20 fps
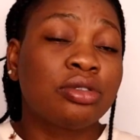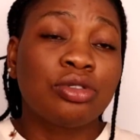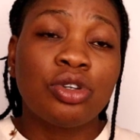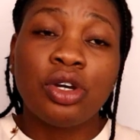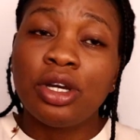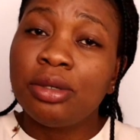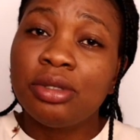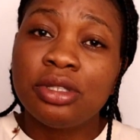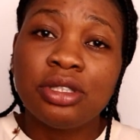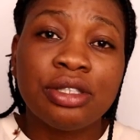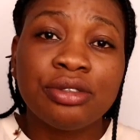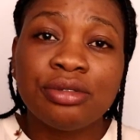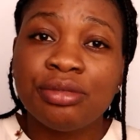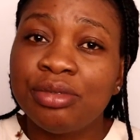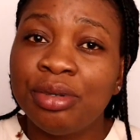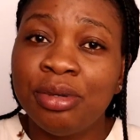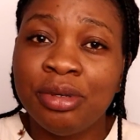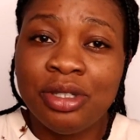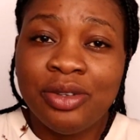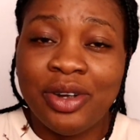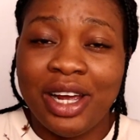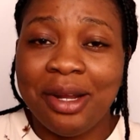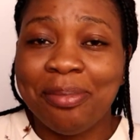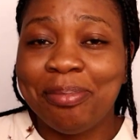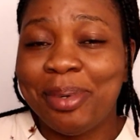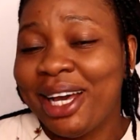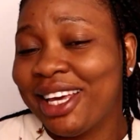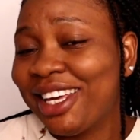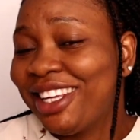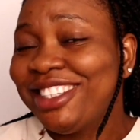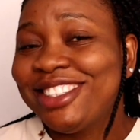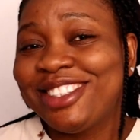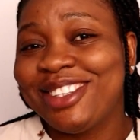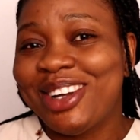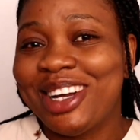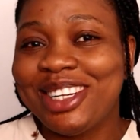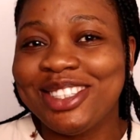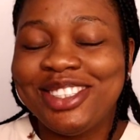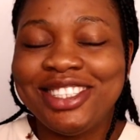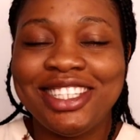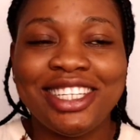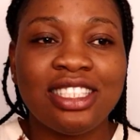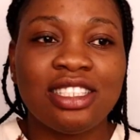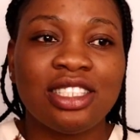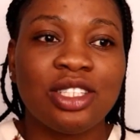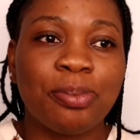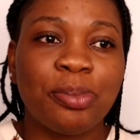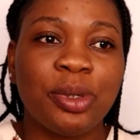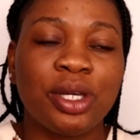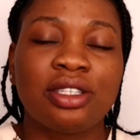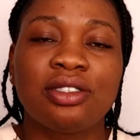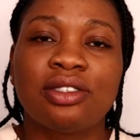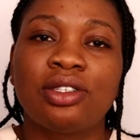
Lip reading: going right back into our today's topic.